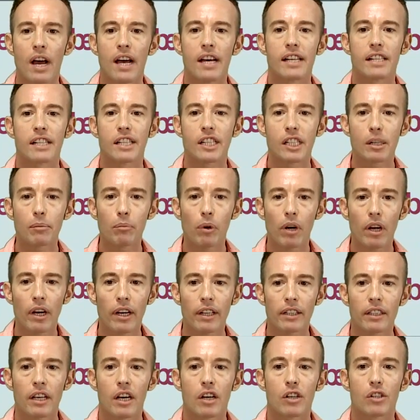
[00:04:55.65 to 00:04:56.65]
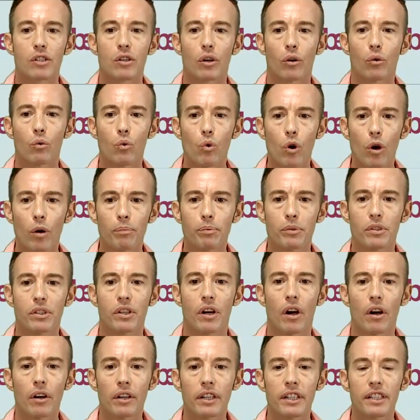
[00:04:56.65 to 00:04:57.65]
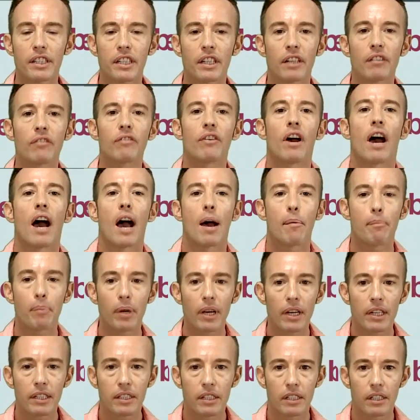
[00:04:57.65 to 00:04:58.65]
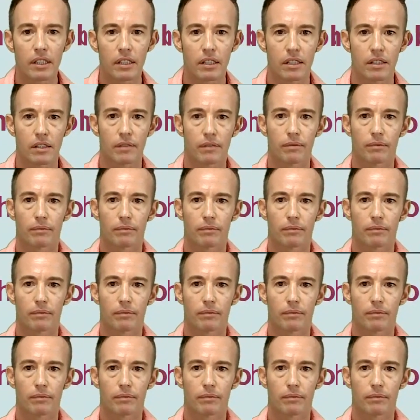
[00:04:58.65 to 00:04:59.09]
stimulate the group's cognitive abilities?